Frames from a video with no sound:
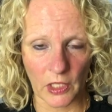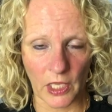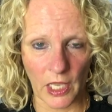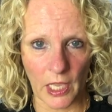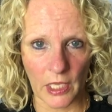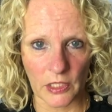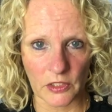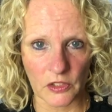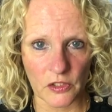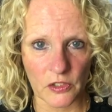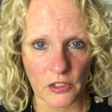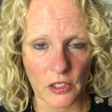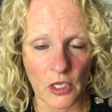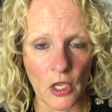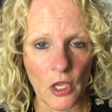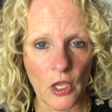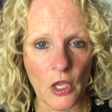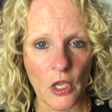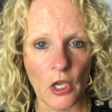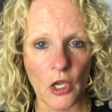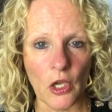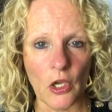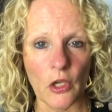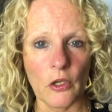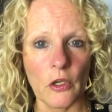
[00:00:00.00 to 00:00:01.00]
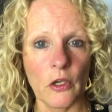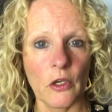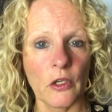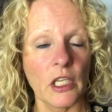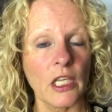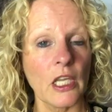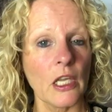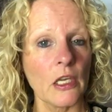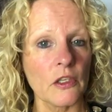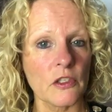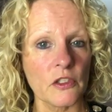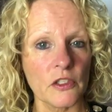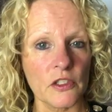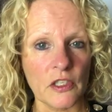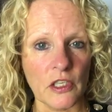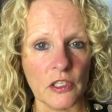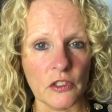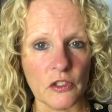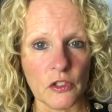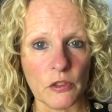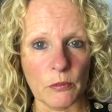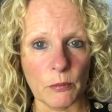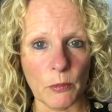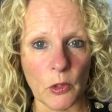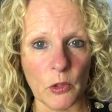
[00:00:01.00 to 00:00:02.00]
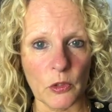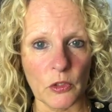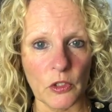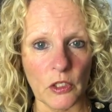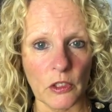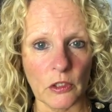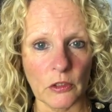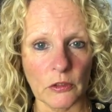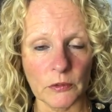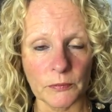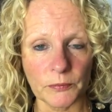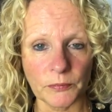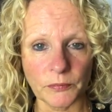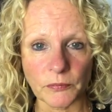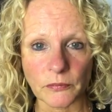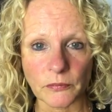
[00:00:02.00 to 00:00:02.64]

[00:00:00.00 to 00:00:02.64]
get a killer testimonial.